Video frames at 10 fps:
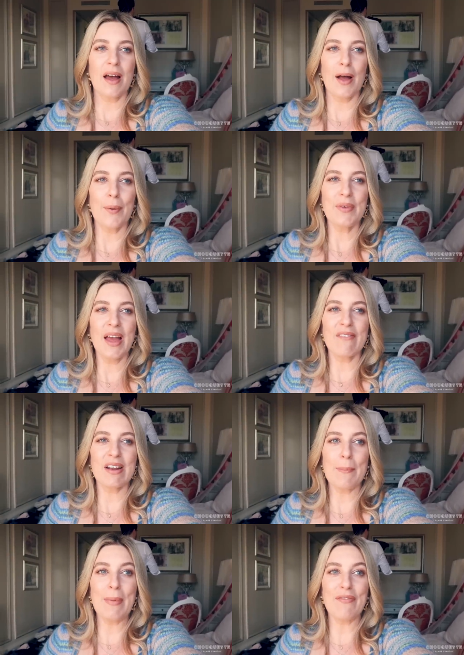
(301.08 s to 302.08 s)

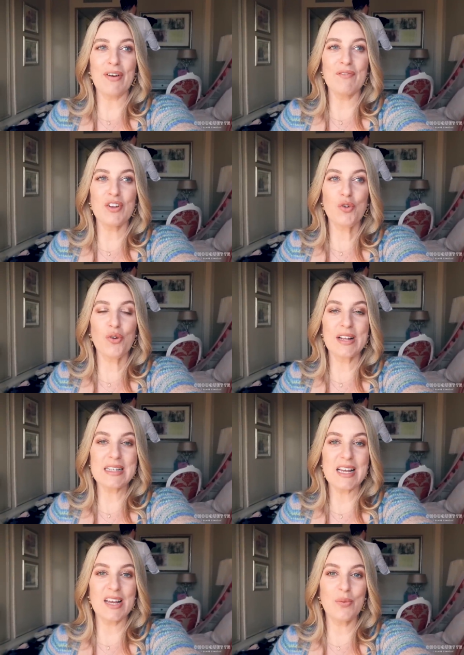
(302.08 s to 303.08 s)
And my friend
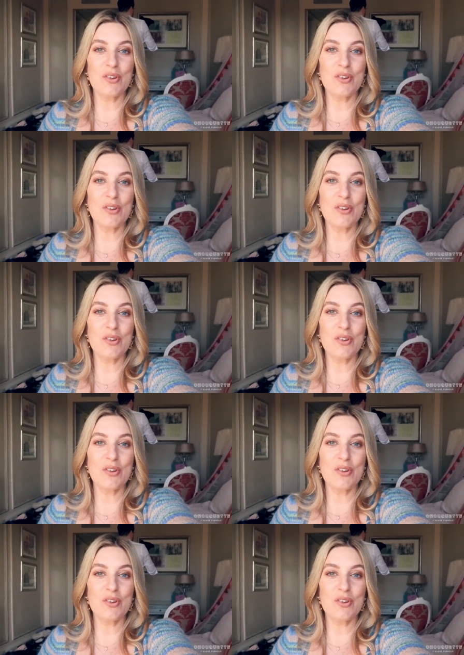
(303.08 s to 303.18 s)
Victoria's here,